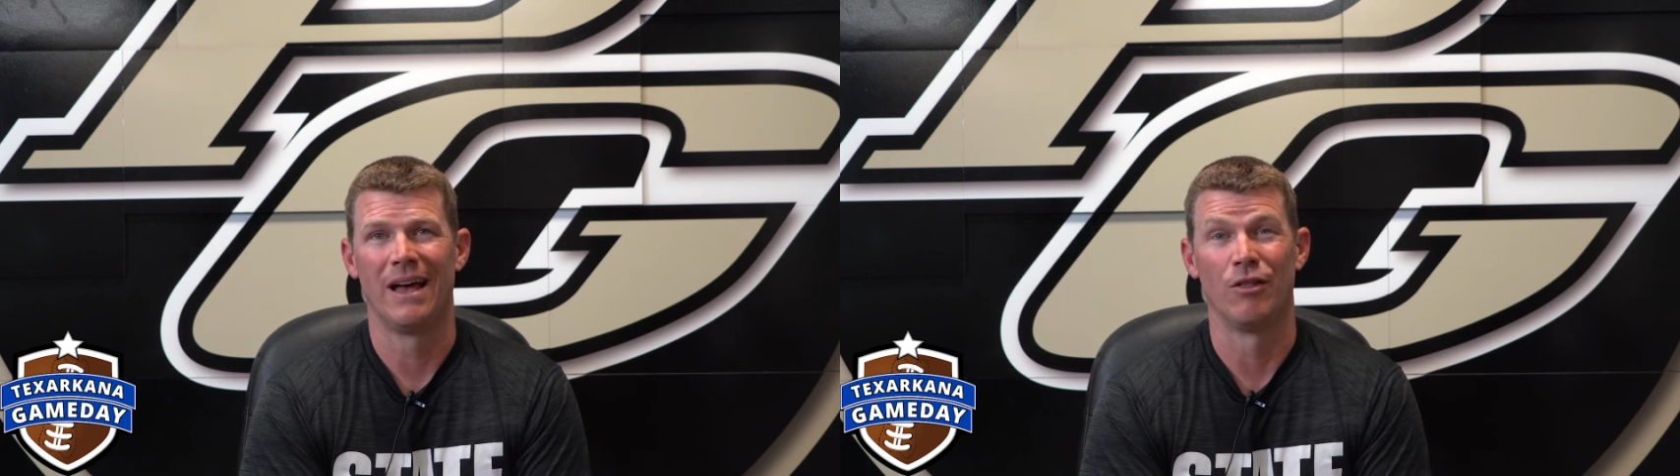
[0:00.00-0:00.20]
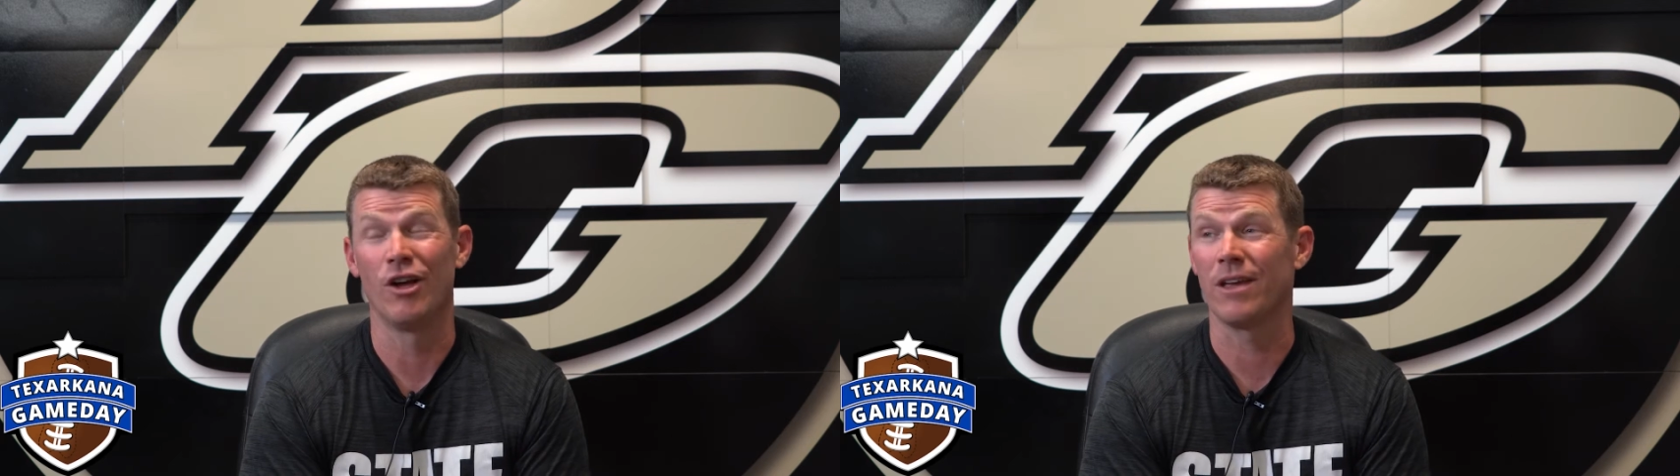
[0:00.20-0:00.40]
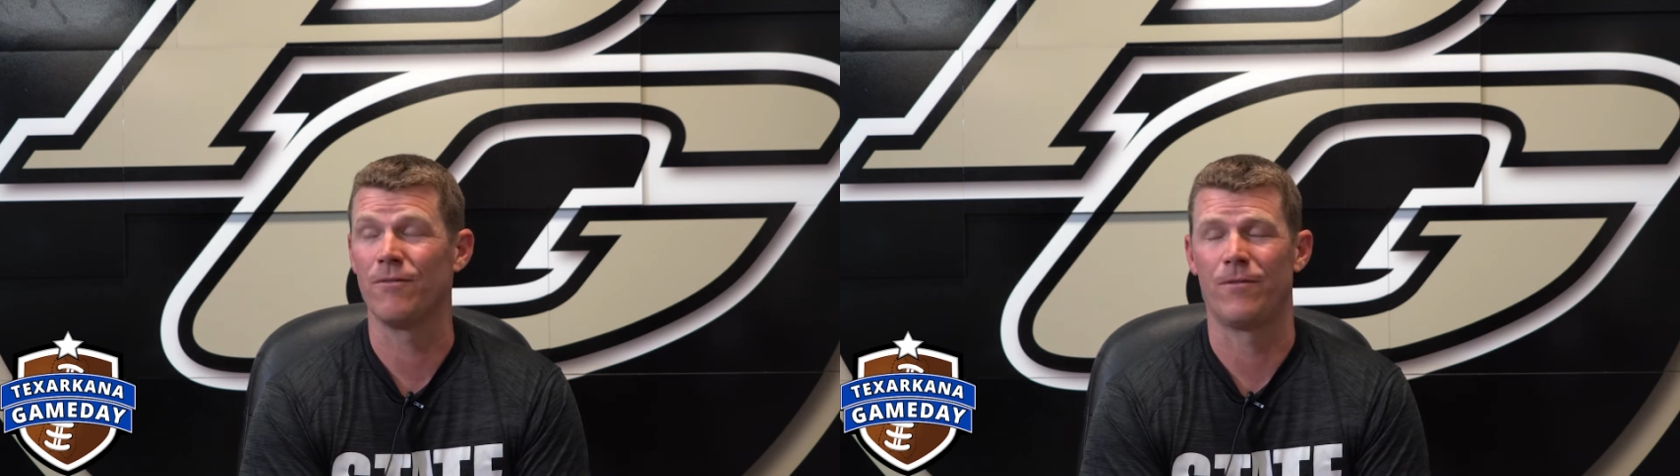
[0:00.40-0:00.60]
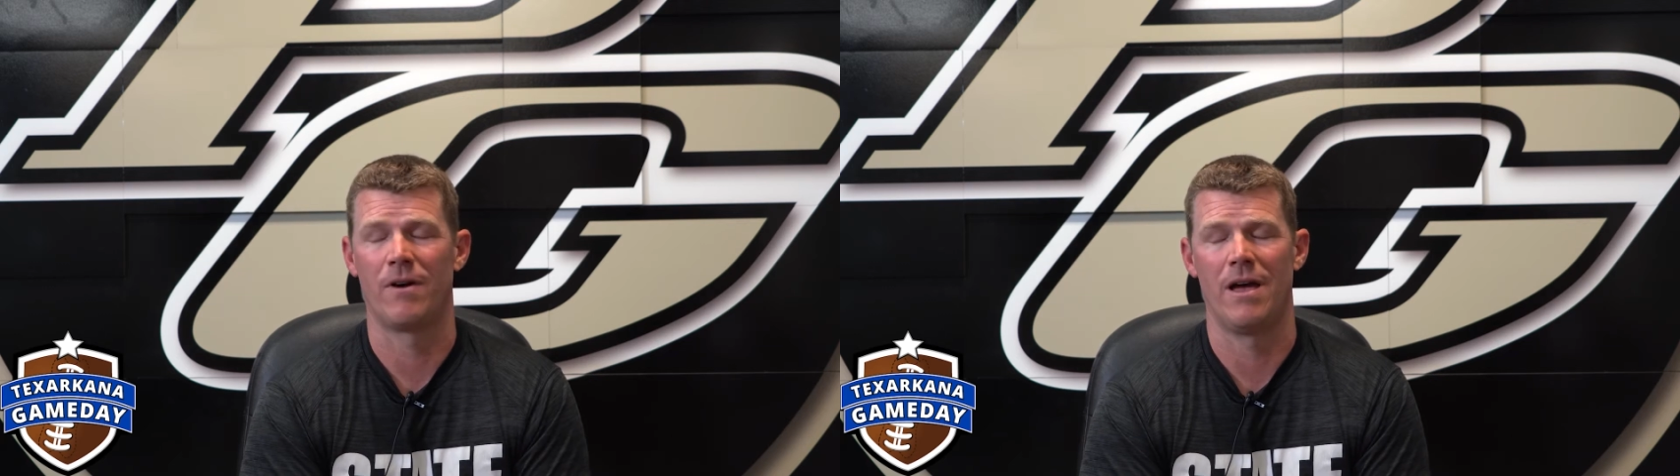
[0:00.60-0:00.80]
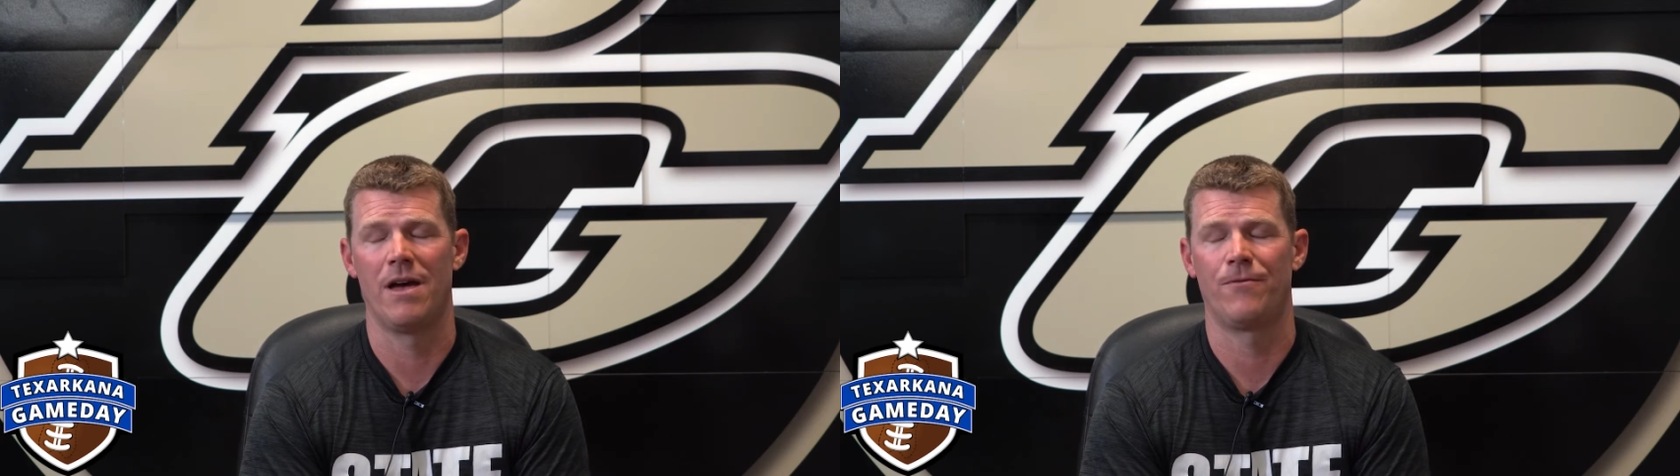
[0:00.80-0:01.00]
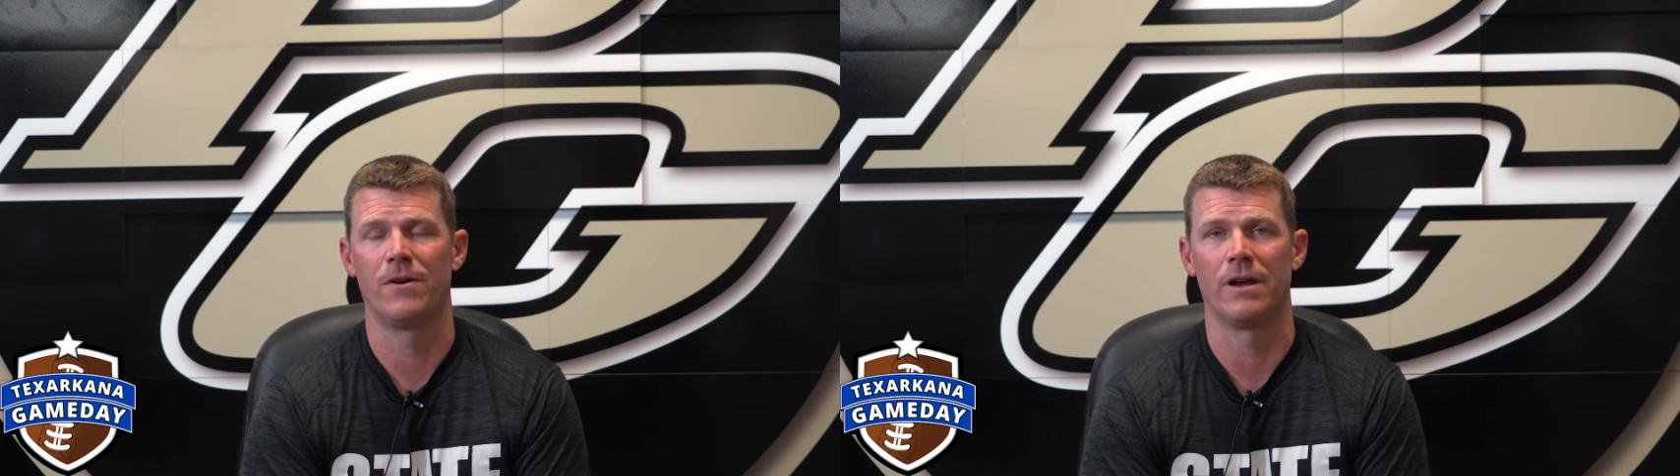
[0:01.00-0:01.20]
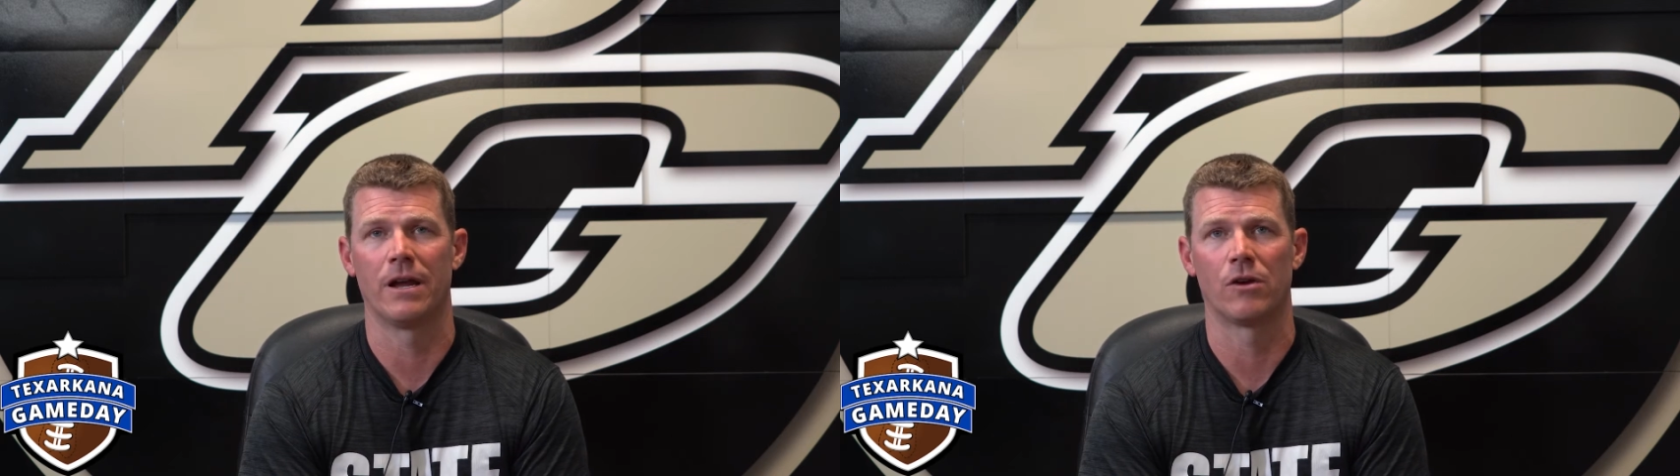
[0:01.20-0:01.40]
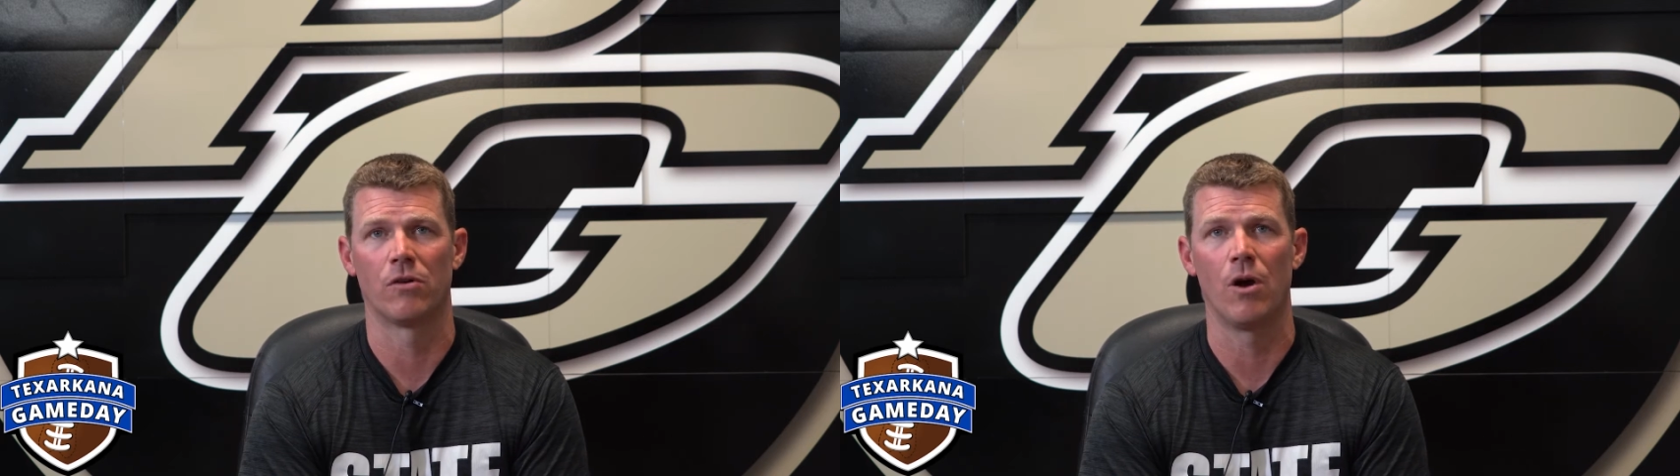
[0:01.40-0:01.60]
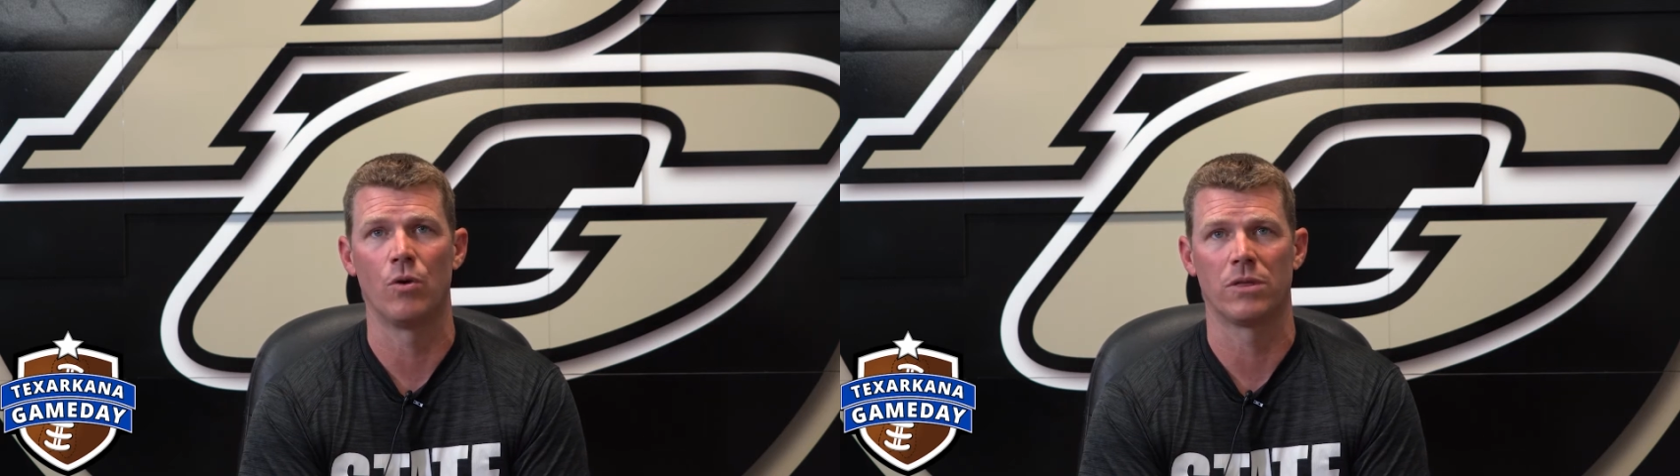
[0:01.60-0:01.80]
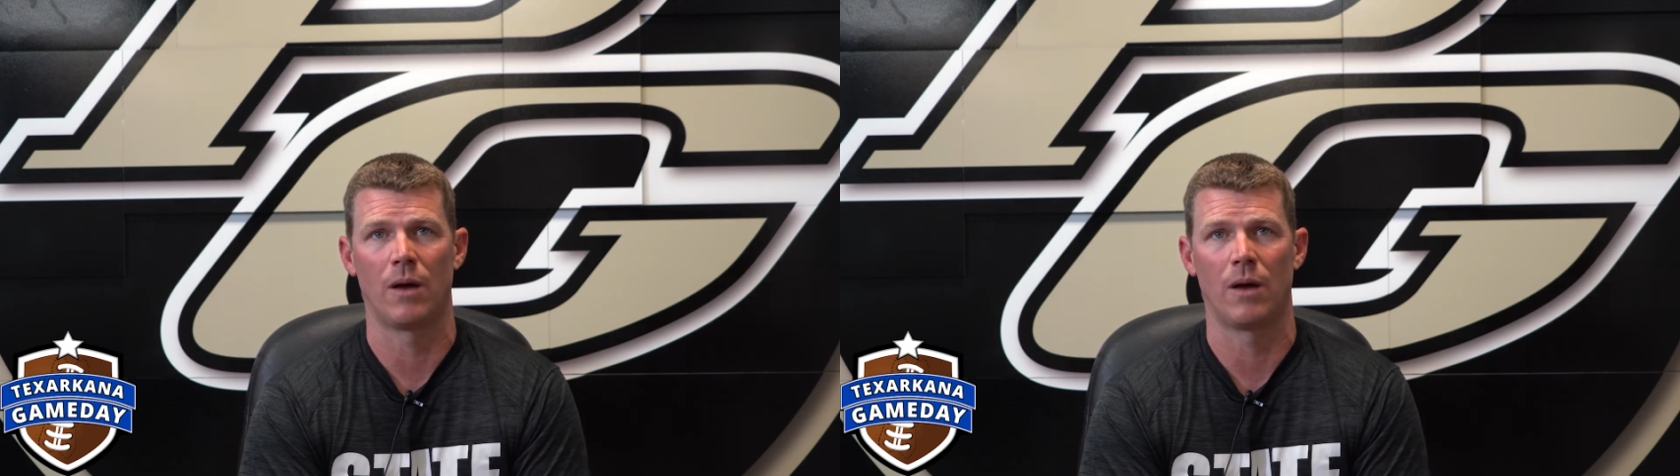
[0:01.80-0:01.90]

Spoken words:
Looking for effort and growth.